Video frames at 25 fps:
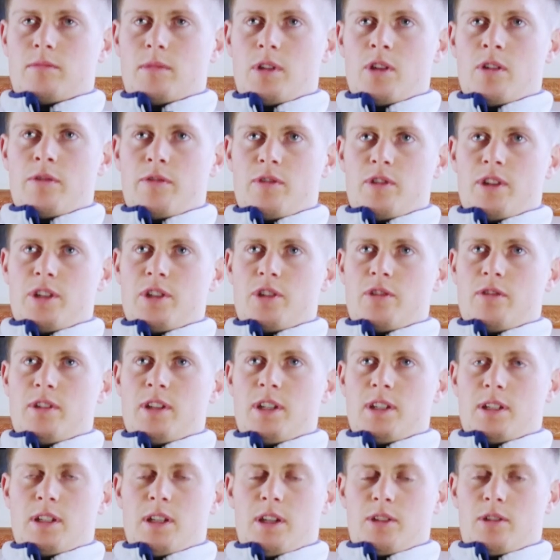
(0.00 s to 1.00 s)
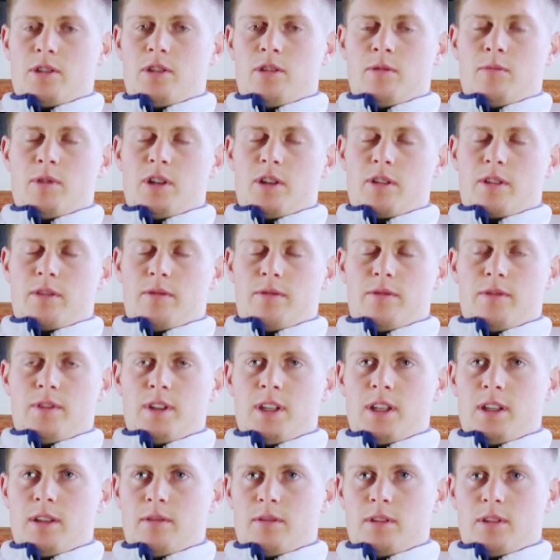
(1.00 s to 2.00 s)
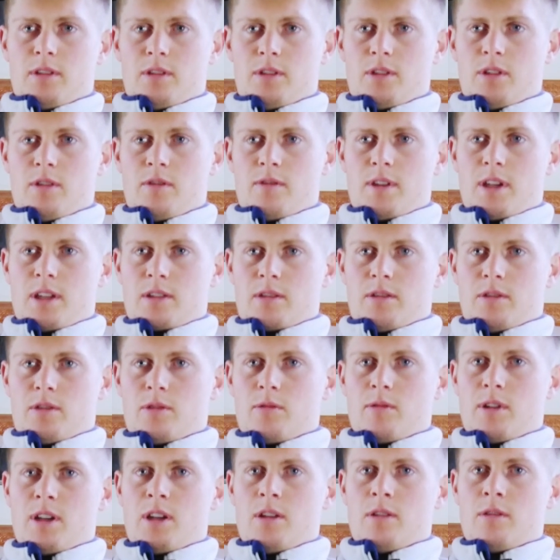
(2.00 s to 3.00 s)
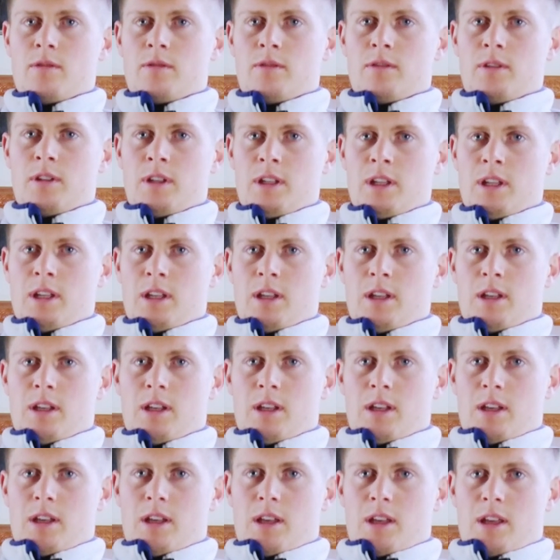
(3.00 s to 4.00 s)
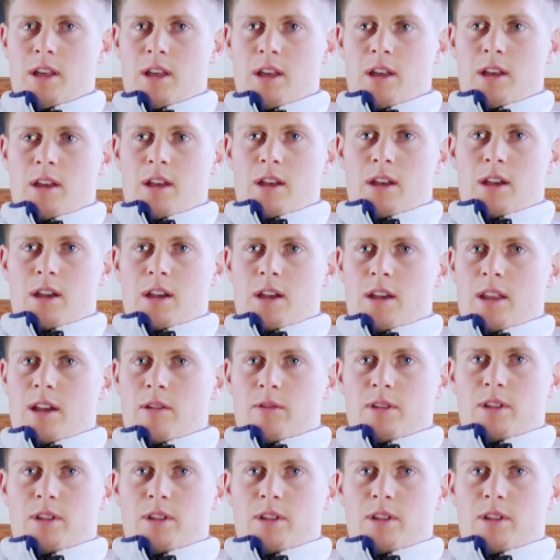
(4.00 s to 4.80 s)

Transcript: other injuries, like 2 broken feet in 2012. That